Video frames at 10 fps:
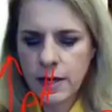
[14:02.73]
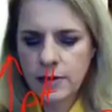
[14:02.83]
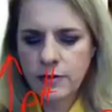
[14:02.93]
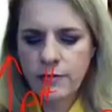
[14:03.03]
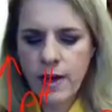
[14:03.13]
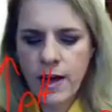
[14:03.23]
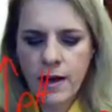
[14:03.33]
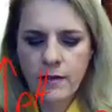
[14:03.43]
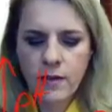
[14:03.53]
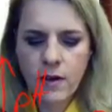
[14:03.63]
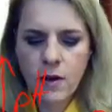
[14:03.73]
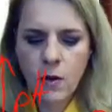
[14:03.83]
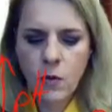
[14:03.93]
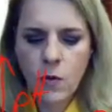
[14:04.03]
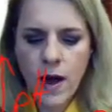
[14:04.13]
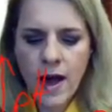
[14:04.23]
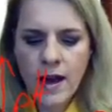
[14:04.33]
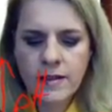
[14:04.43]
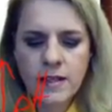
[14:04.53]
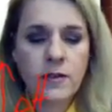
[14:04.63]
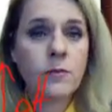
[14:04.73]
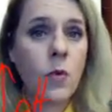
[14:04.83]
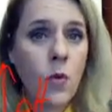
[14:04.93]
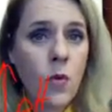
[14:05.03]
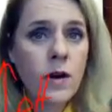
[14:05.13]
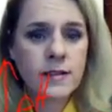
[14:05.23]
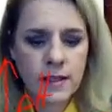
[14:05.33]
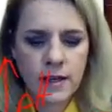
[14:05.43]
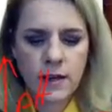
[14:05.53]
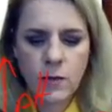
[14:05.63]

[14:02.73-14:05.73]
of 5. Wine is even more acidic.